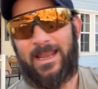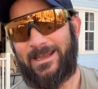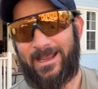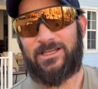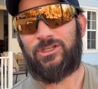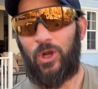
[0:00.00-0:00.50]

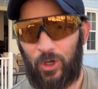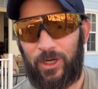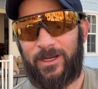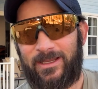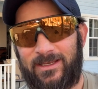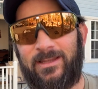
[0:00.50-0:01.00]
next
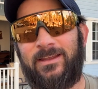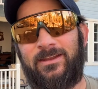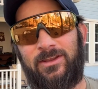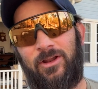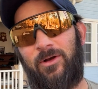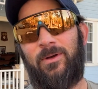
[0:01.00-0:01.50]
target,
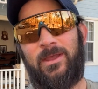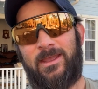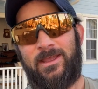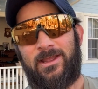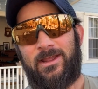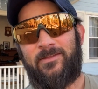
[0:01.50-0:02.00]

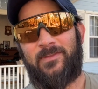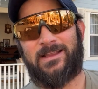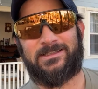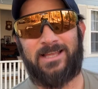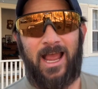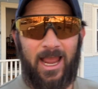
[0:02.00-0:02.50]

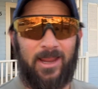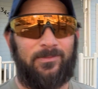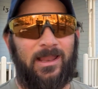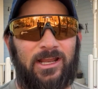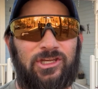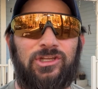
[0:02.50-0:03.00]
that's time
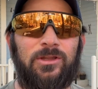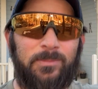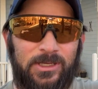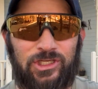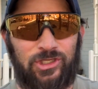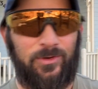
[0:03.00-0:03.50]
that I should
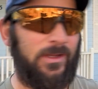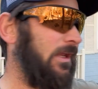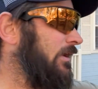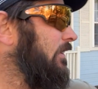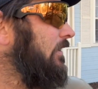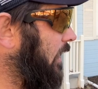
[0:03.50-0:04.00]
be
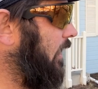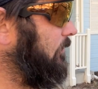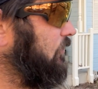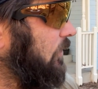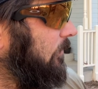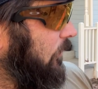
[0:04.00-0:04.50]
shooting. I'm gonna
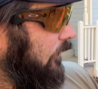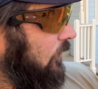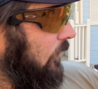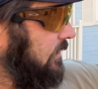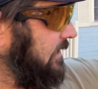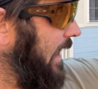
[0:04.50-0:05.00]
start moving
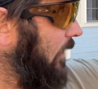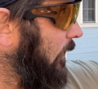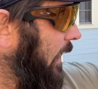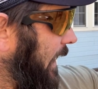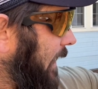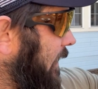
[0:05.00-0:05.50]
towards that
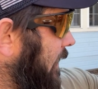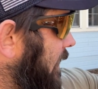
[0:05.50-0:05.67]
way